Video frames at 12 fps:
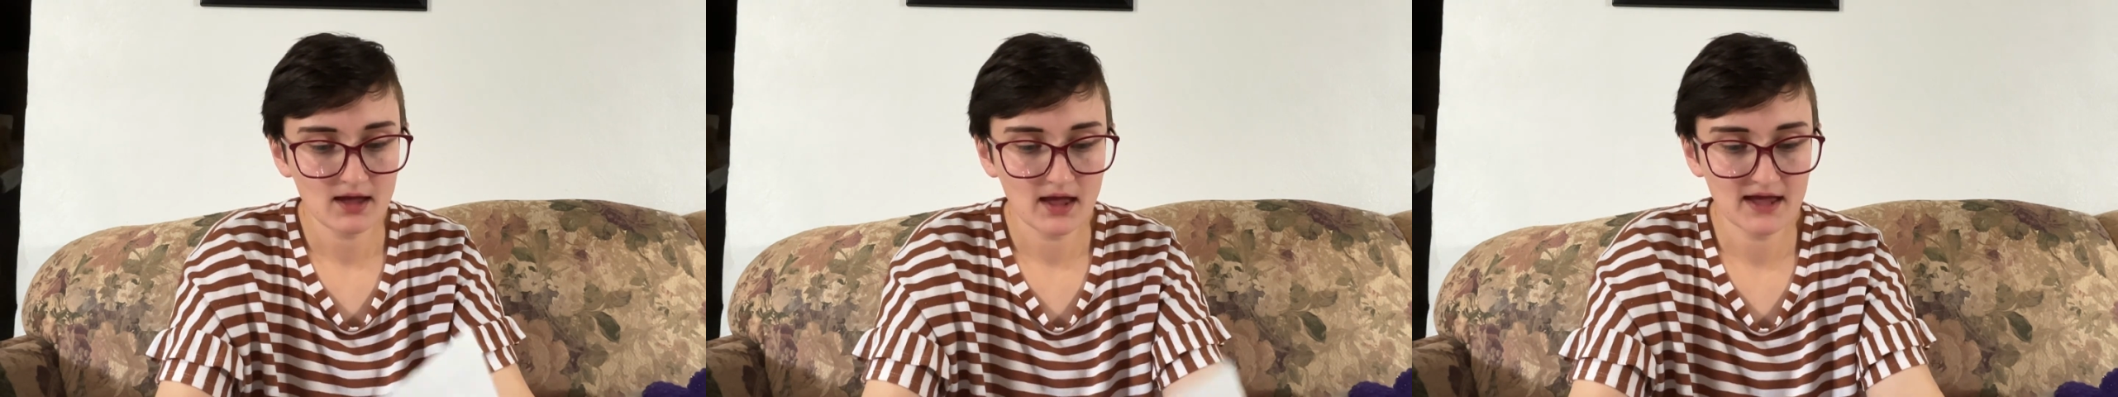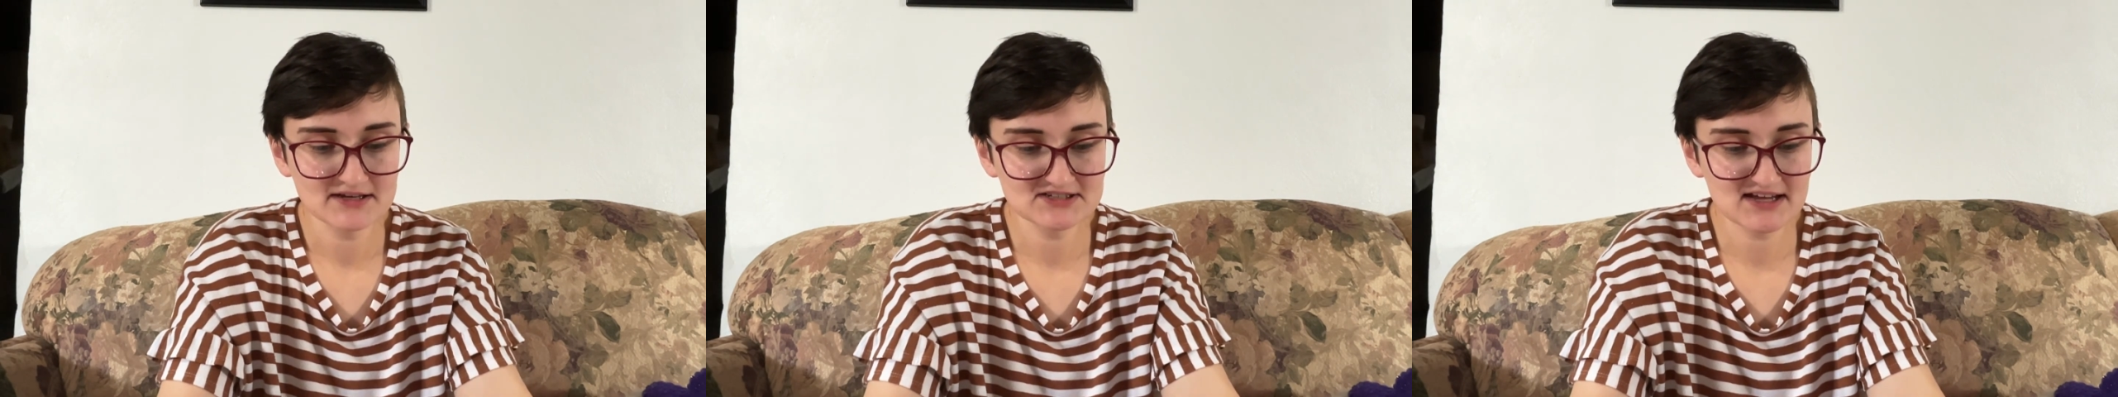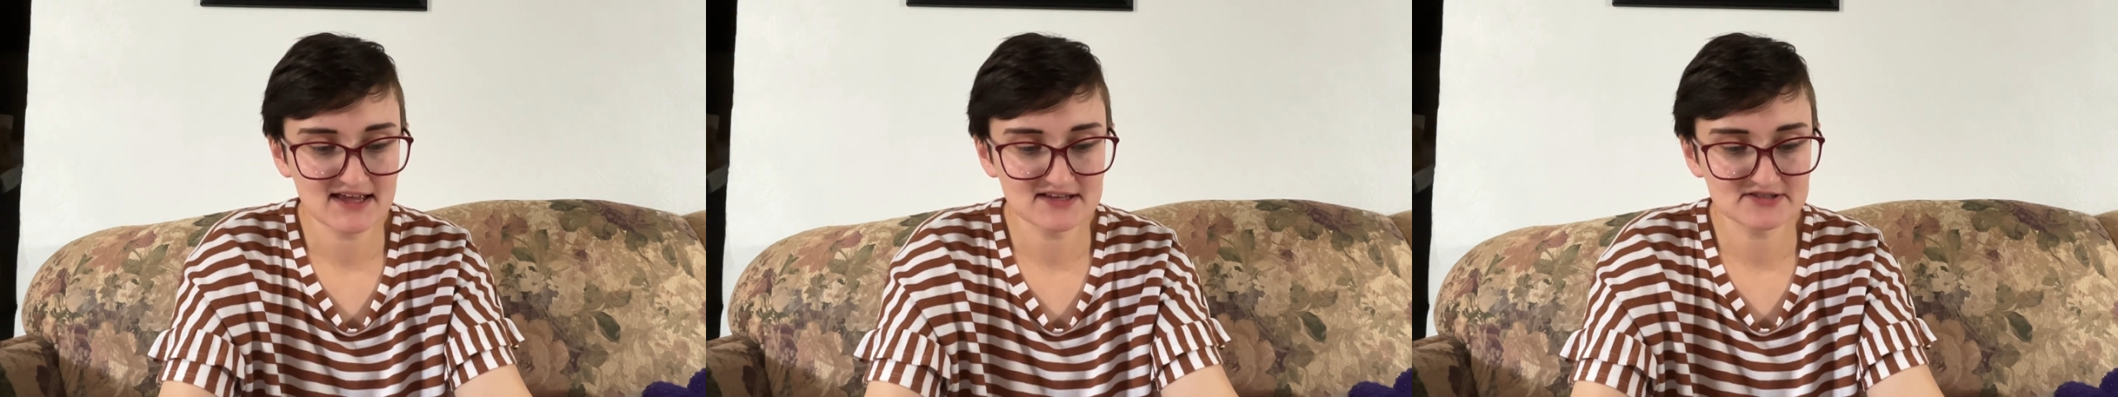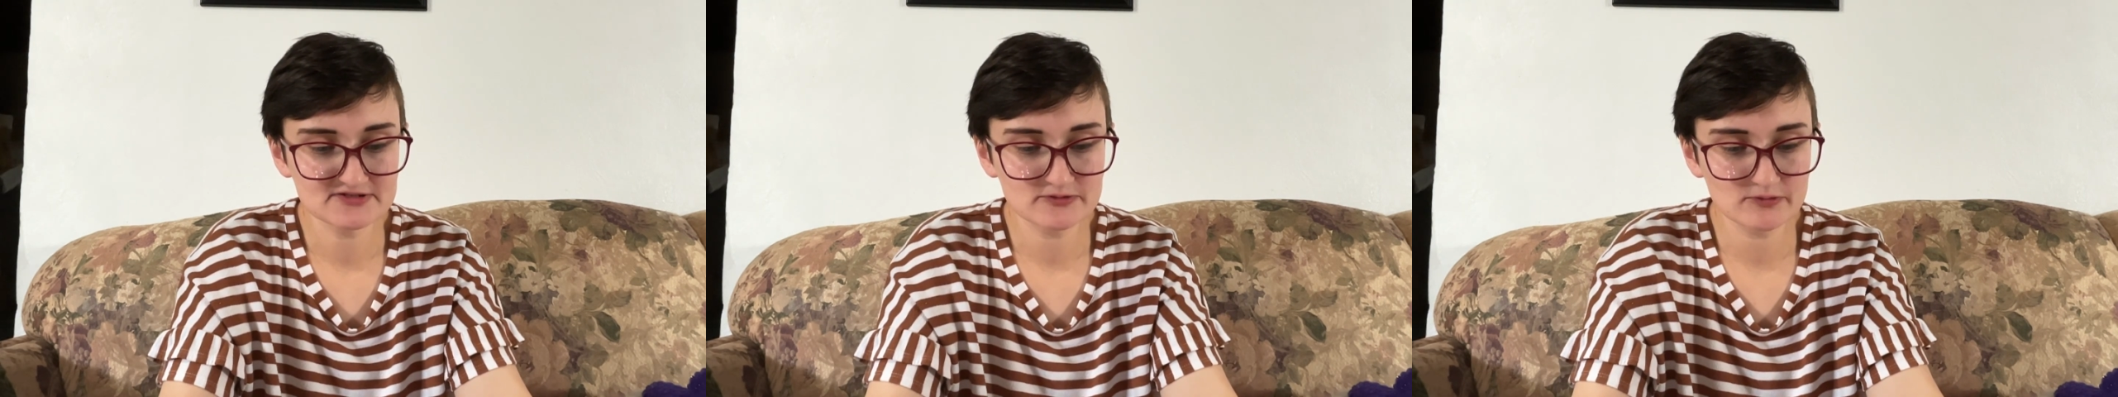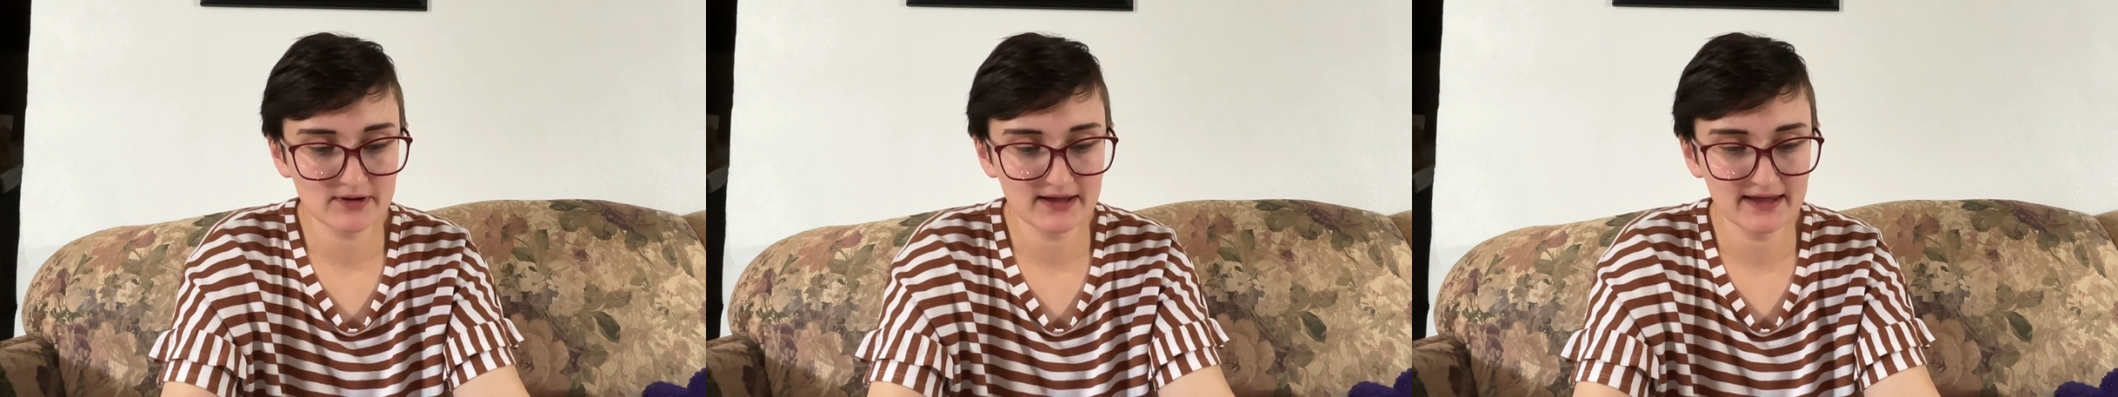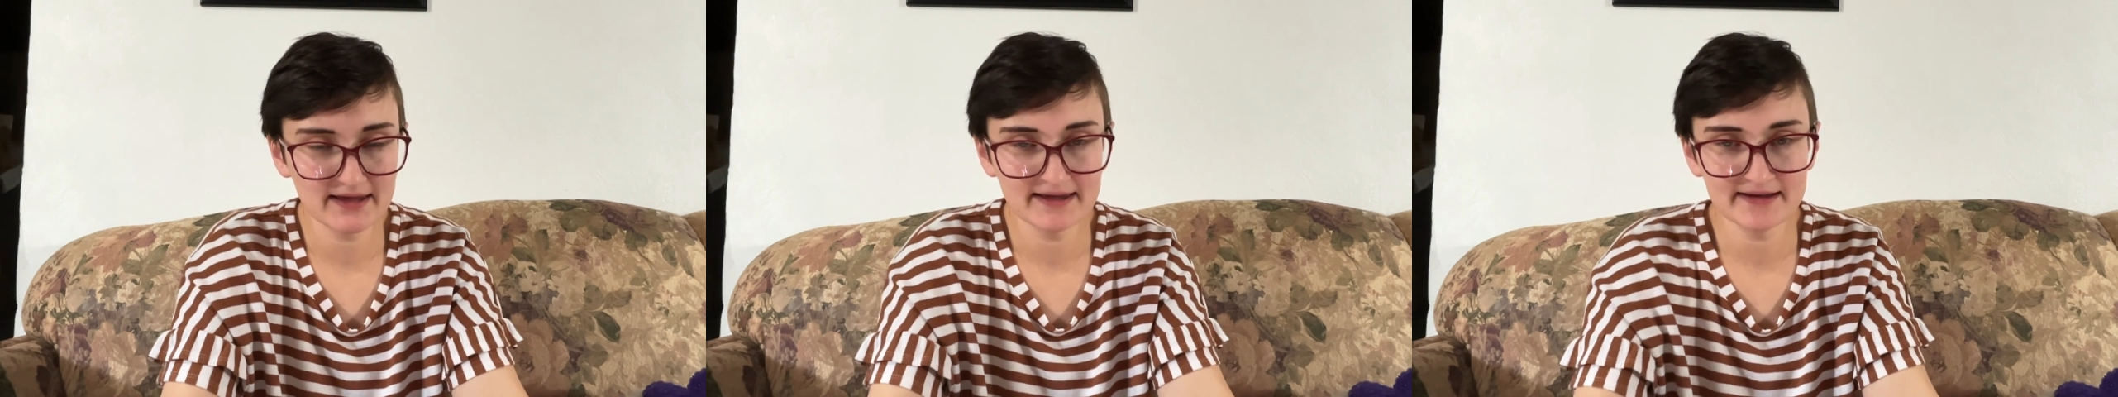And she has
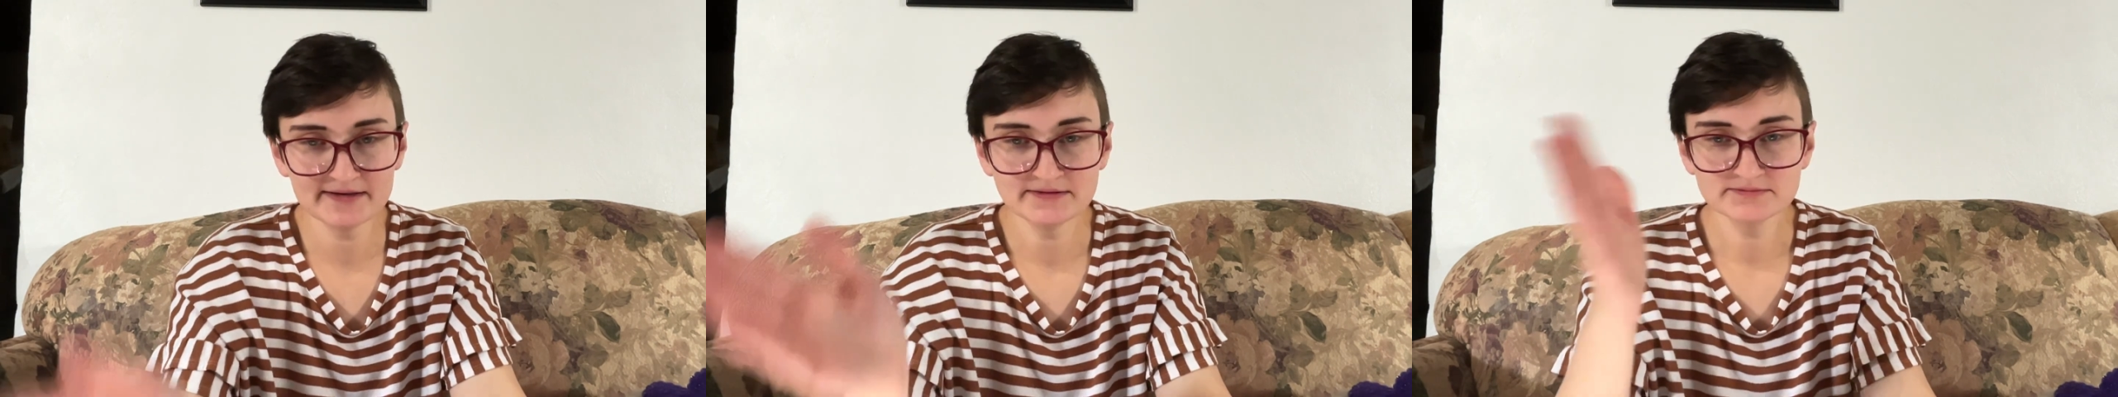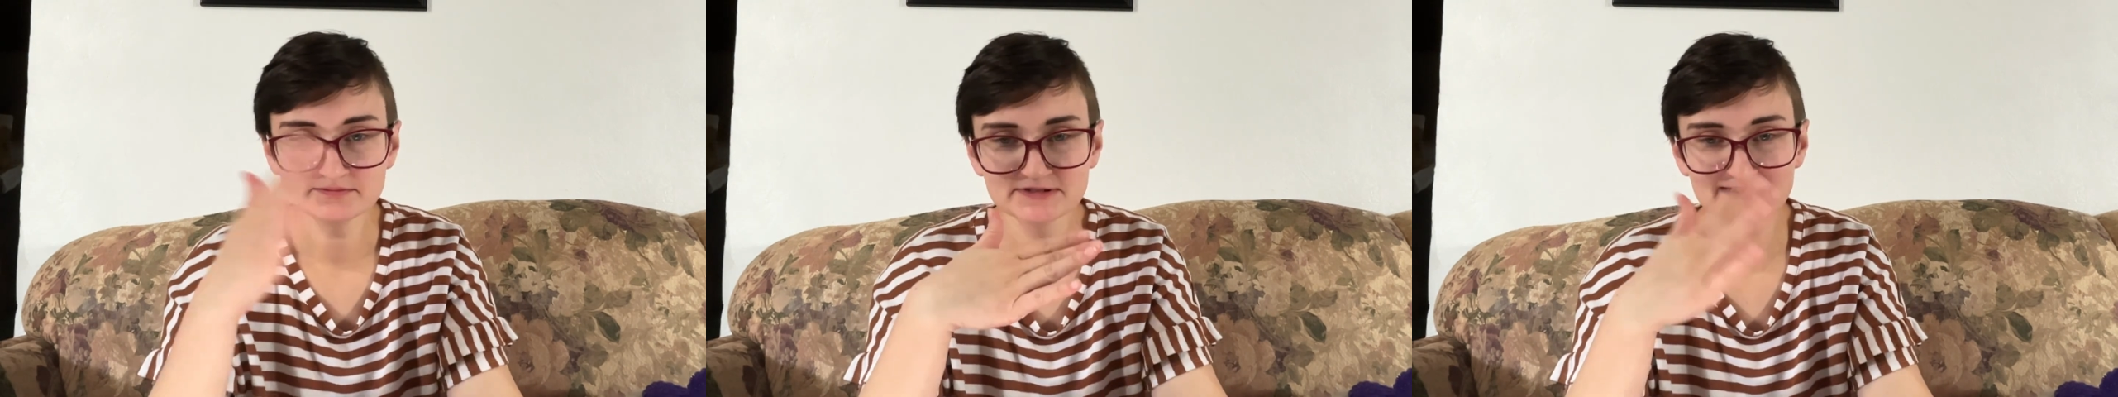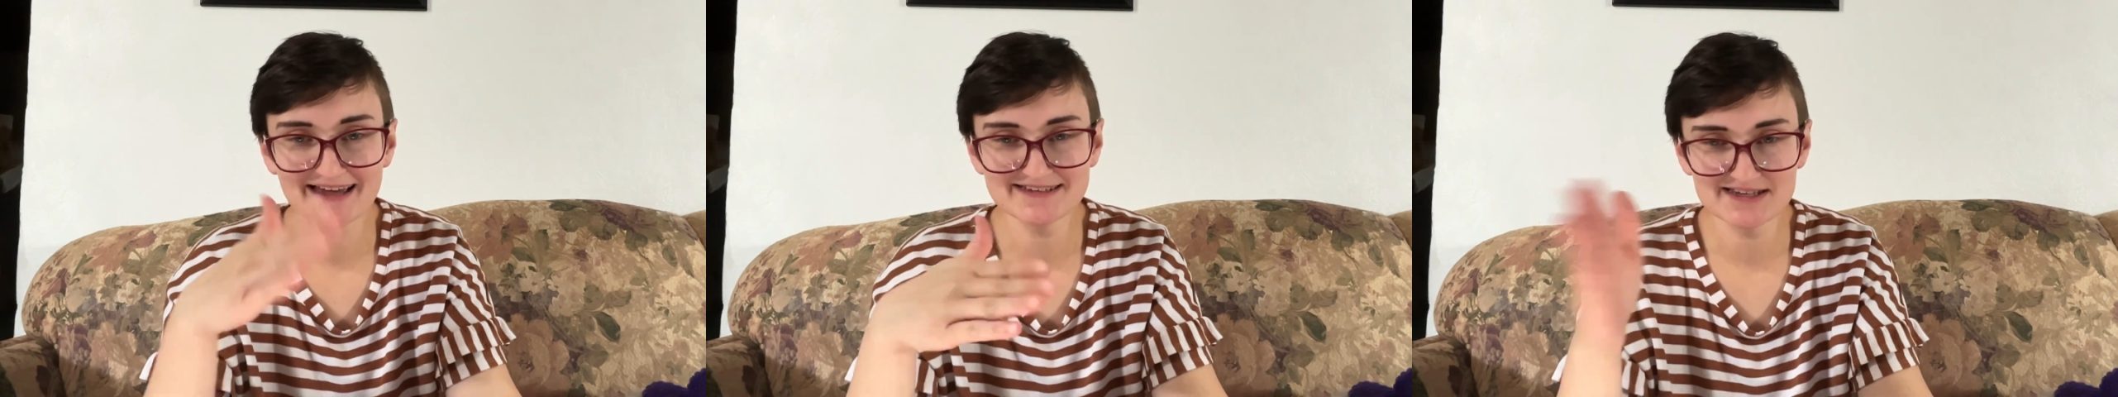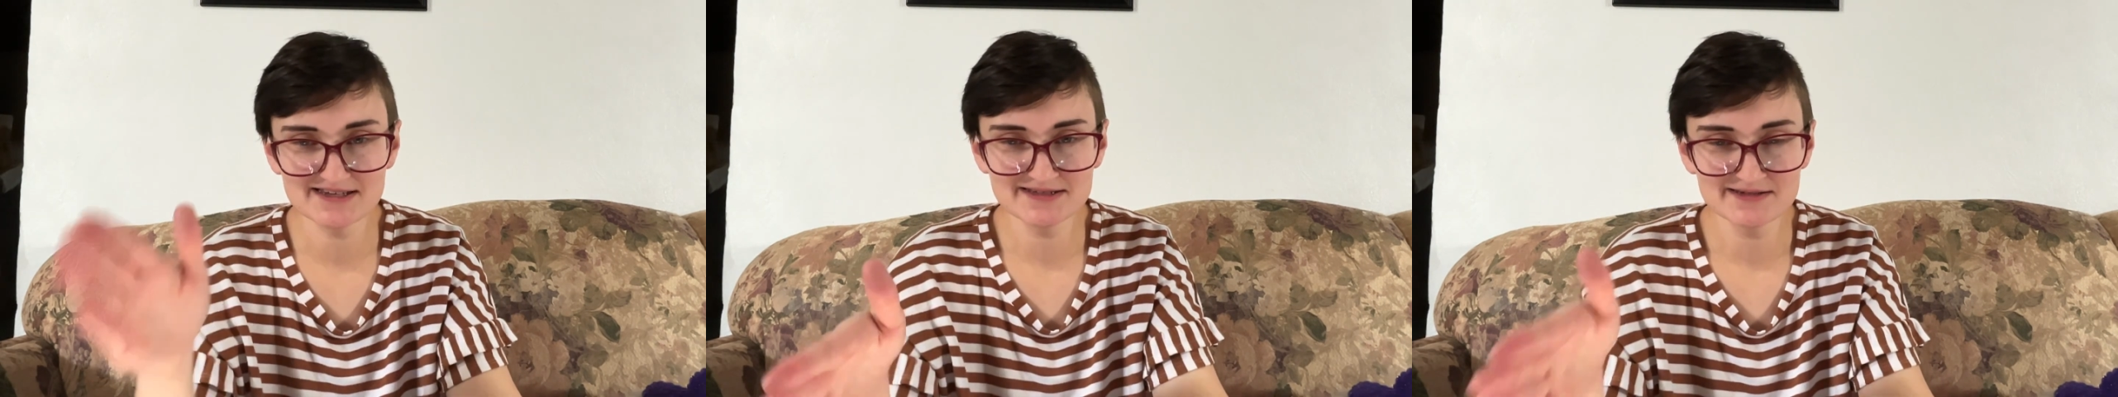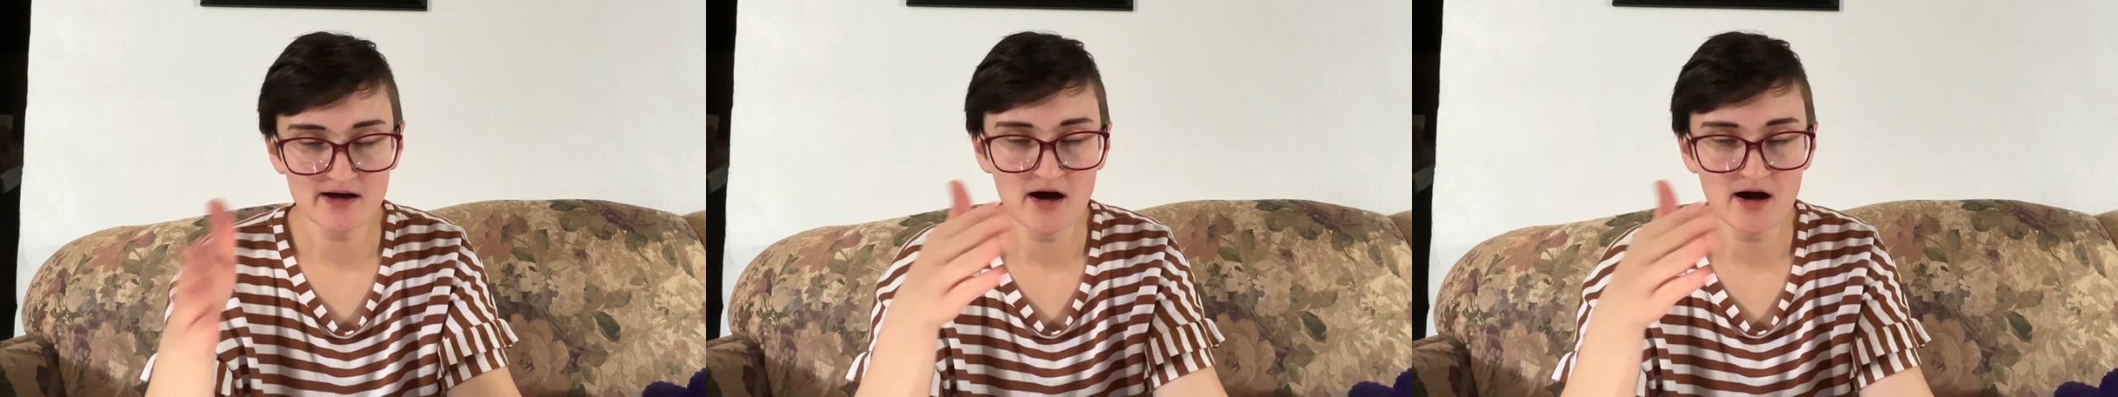3 sizes.